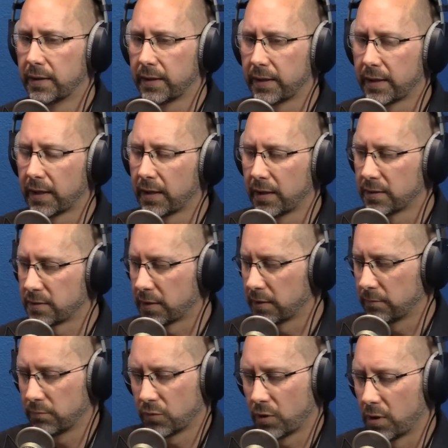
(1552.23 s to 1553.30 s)
uh, as
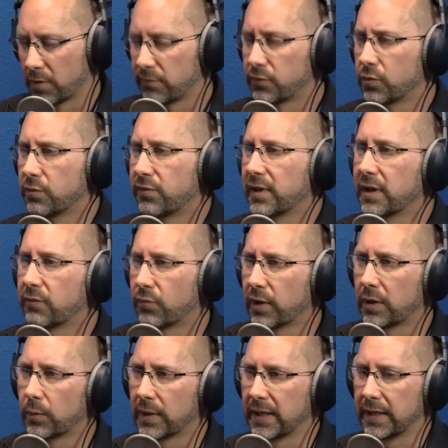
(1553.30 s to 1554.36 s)
they kind of do fairly
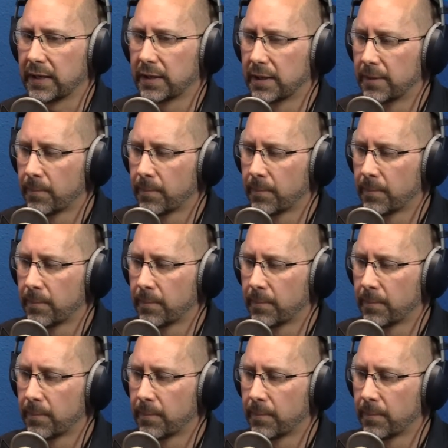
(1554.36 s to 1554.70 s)
frequently.